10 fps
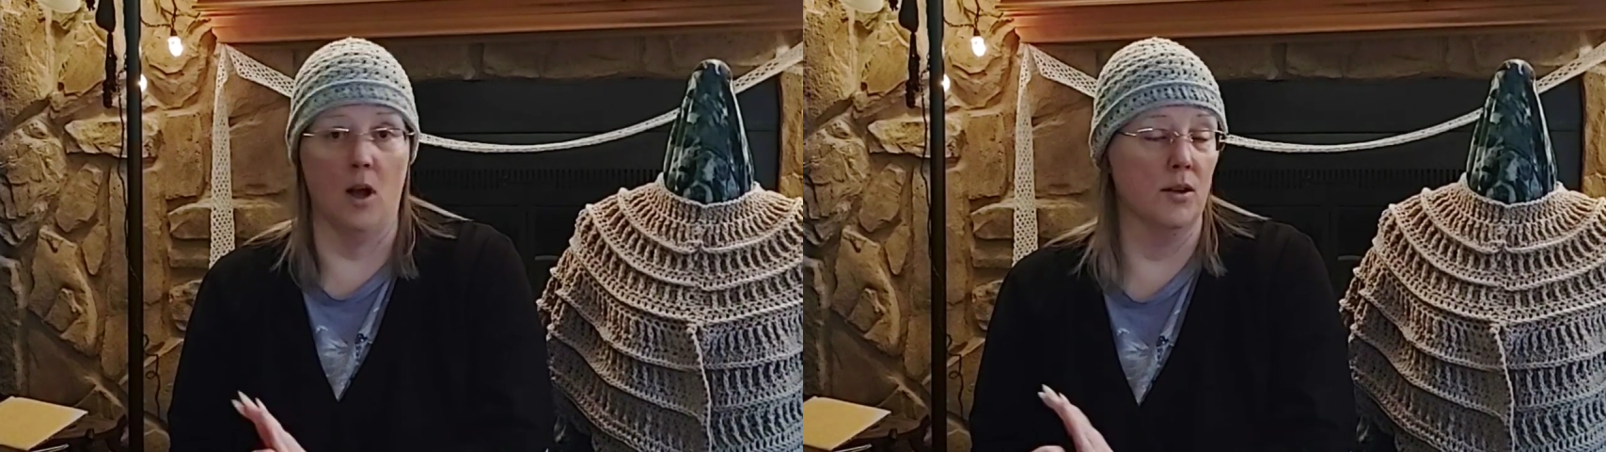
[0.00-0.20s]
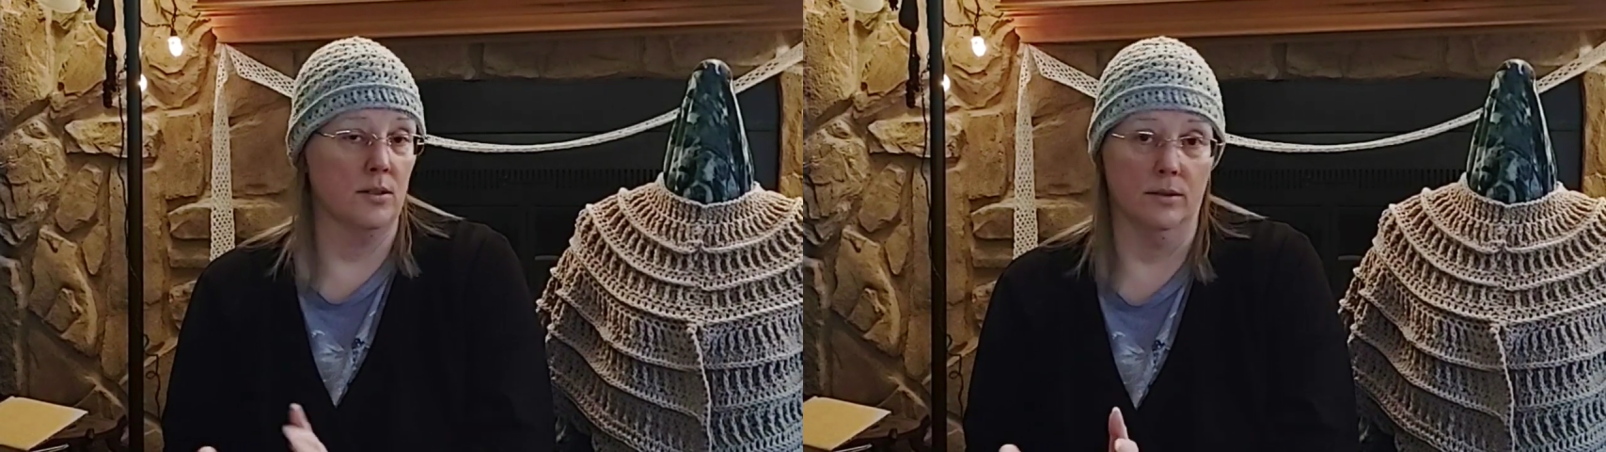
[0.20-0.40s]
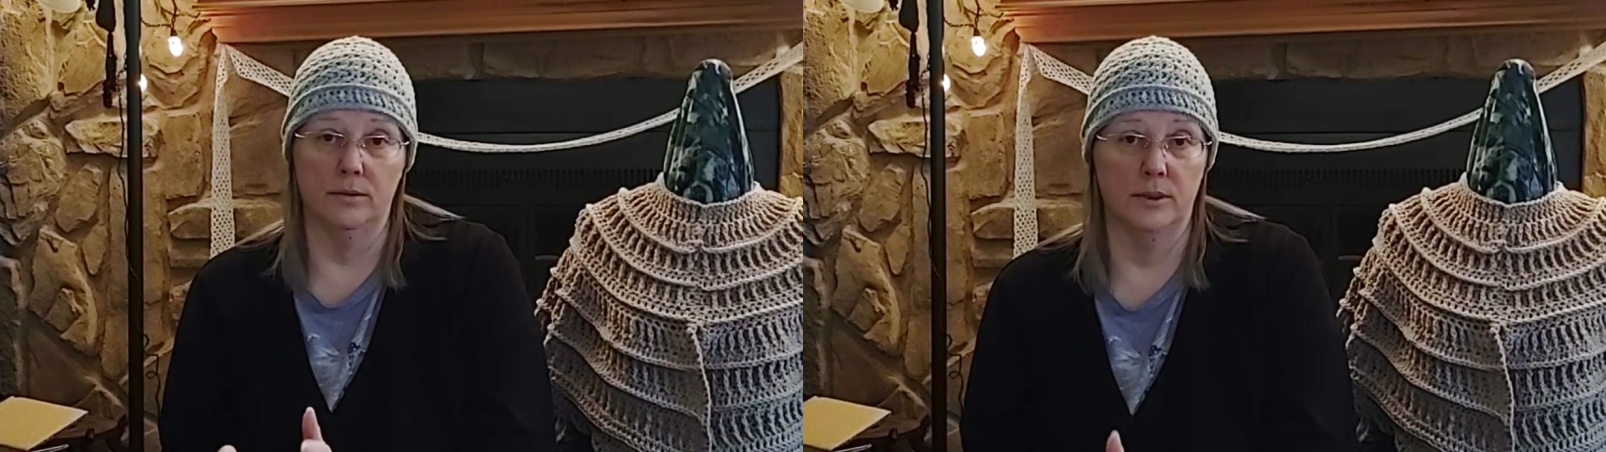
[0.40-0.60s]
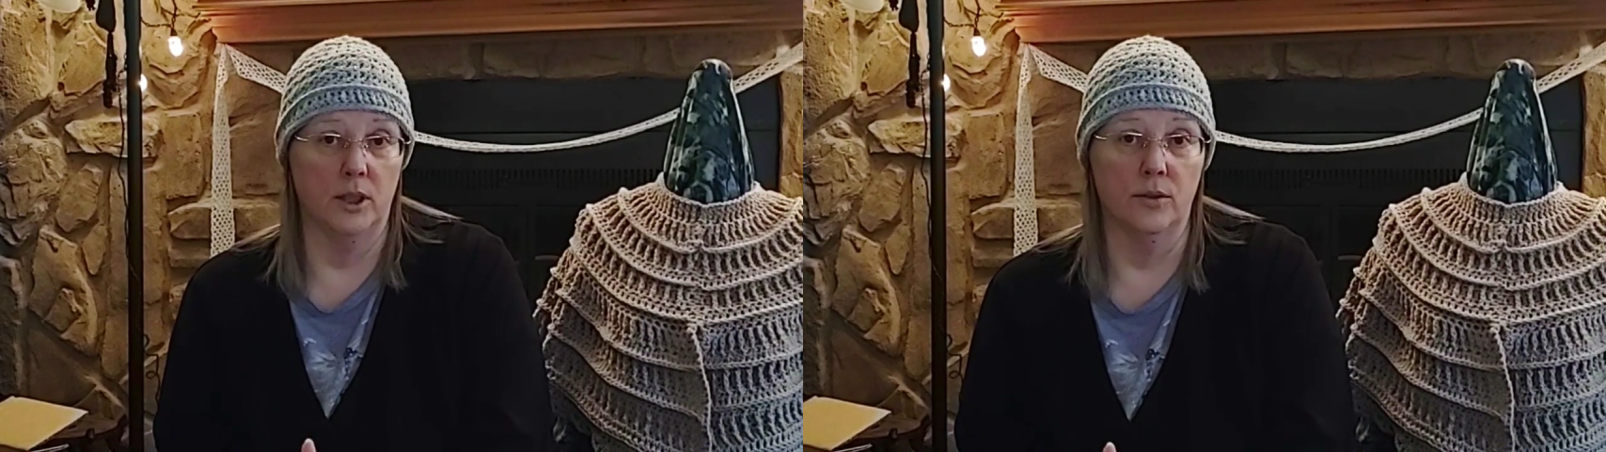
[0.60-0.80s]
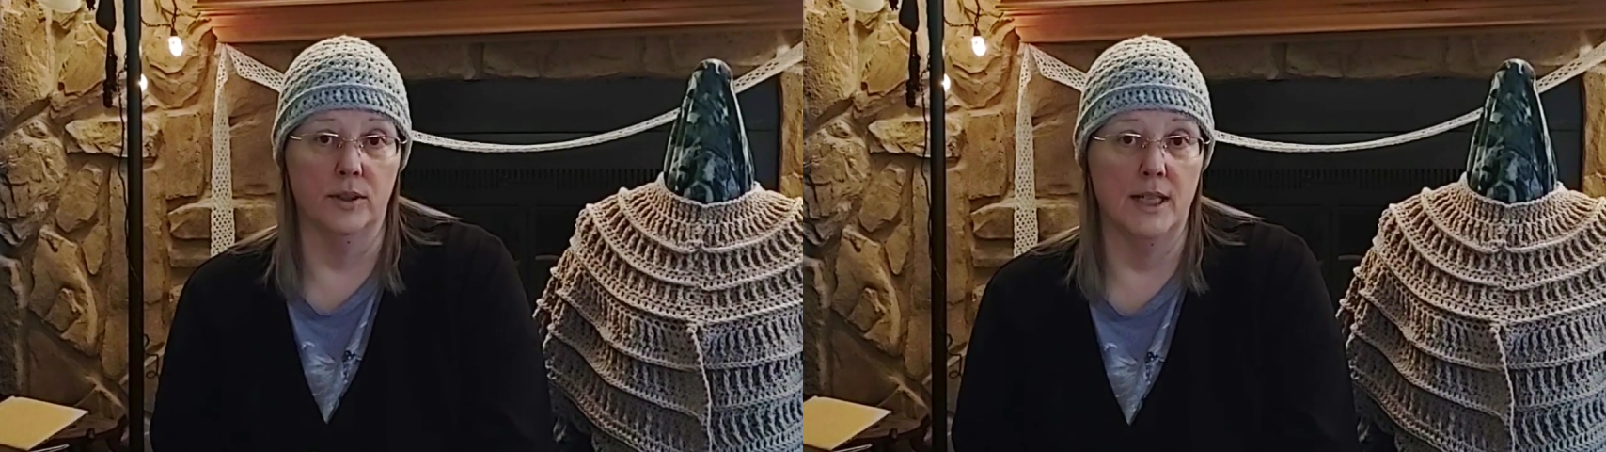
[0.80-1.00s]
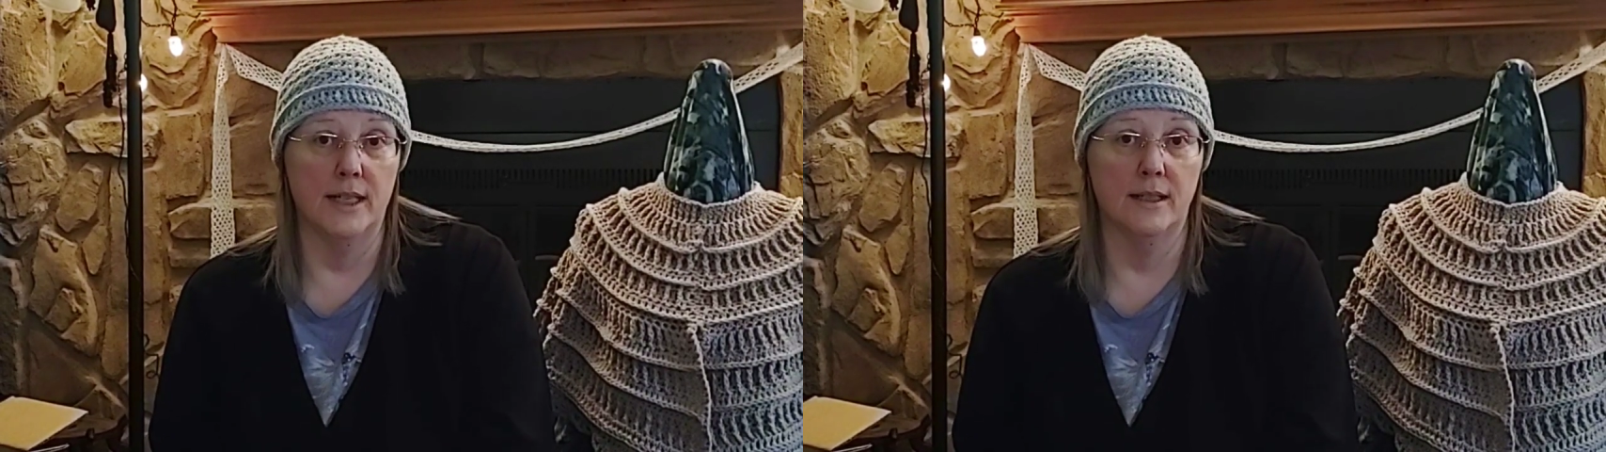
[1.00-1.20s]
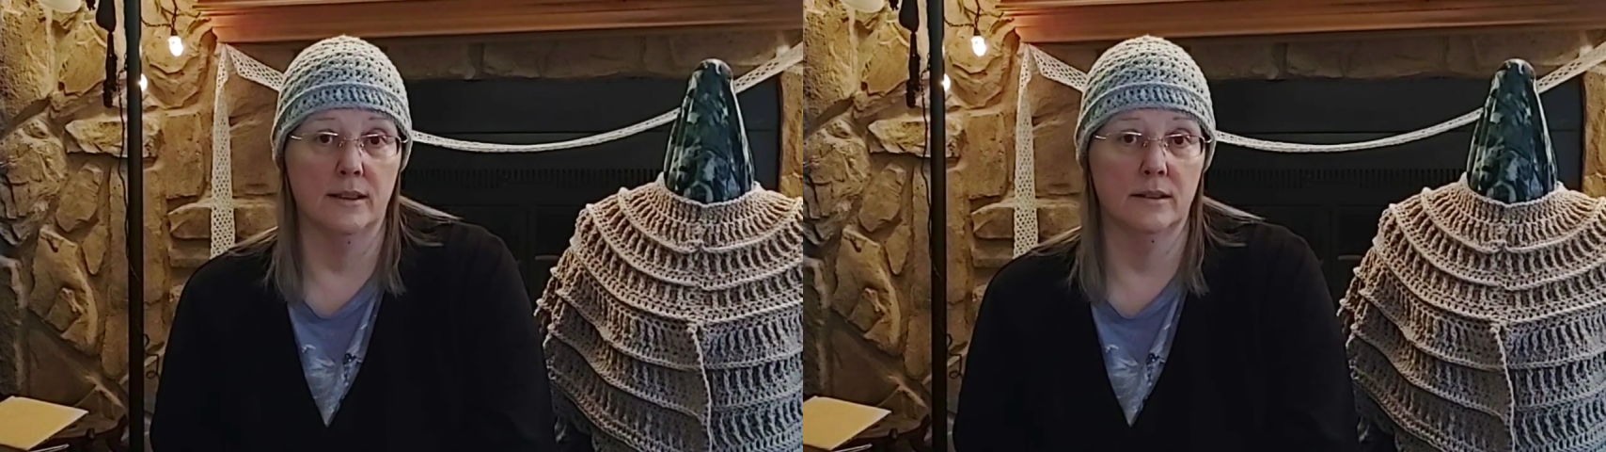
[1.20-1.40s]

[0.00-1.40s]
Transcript: Also, you don't need